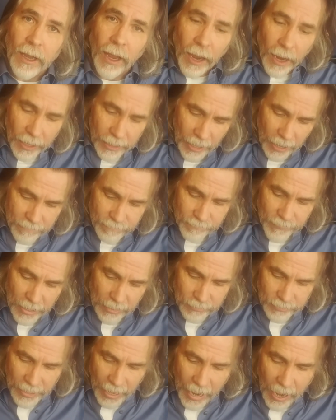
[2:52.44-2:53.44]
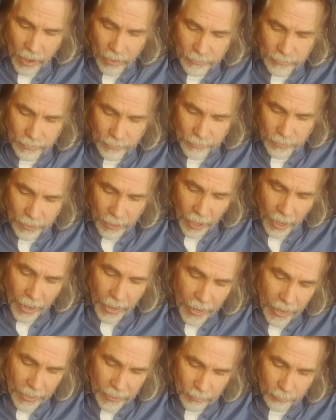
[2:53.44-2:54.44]
And I found out that I
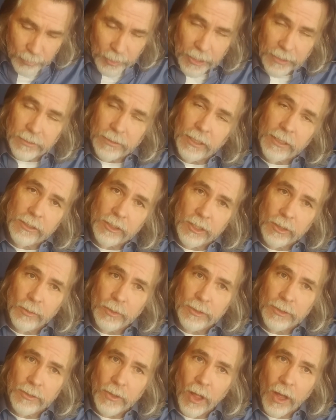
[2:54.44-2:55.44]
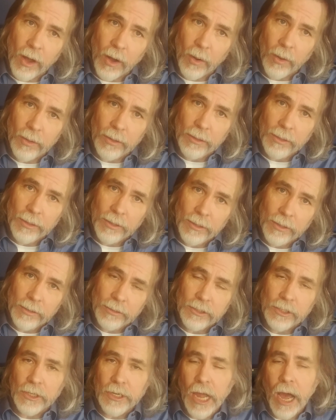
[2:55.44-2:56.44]
had a blood test that was low.
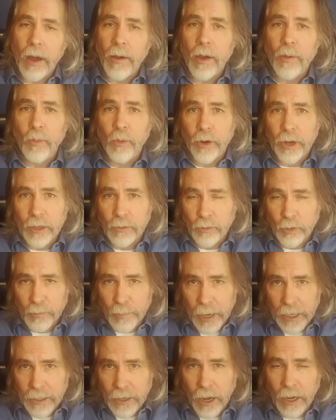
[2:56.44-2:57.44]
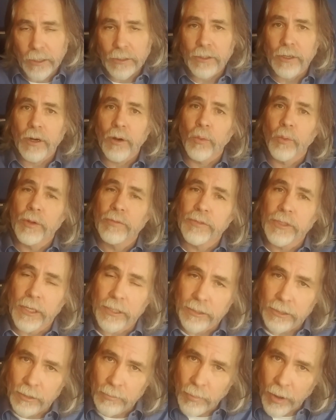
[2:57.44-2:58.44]
So now I'm working with my doctor. We've
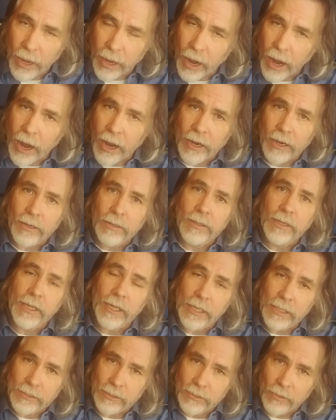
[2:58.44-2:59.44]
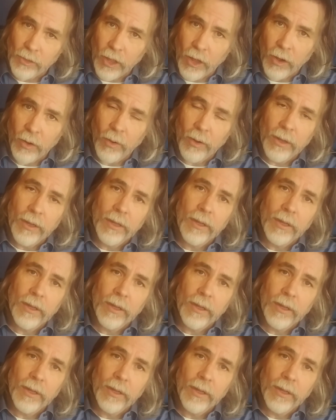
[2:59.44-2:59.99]
tested my iron. It's low.